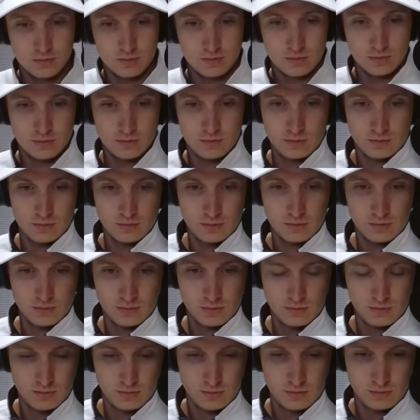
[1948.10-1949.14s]

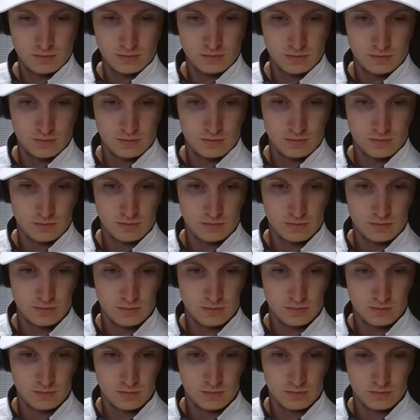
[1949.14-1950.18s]

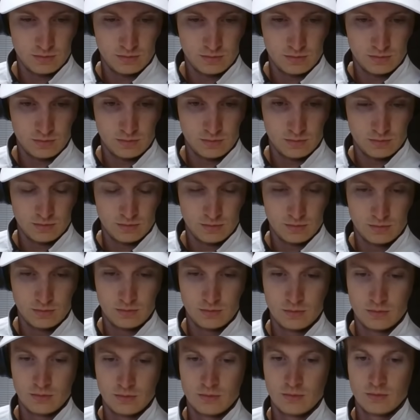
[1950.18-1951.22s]

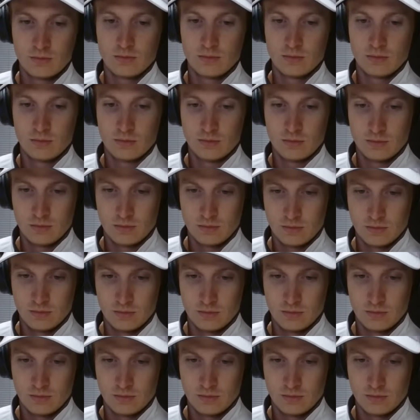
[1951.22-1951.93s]
(not speaking)